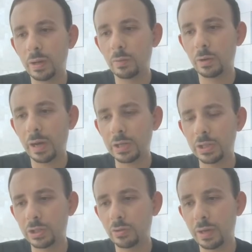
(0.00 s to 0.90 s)
and we're
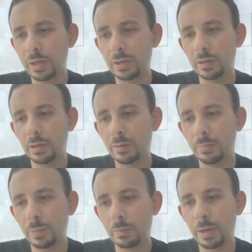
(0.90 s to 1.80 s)
actually trading
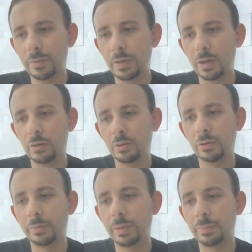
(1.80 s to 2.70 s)
around there or a
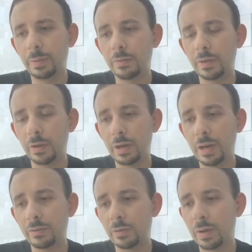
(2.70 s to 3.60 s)
little bit above there in
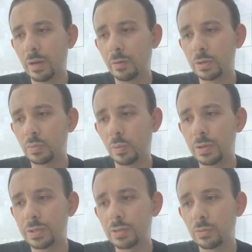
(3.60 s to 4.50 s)
after hours,
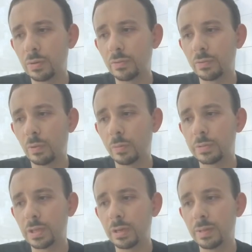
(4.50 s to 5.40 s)
was sort of what
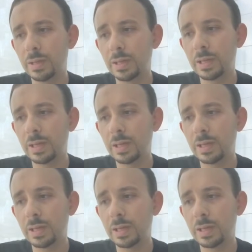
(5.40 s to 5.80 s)
was going to be the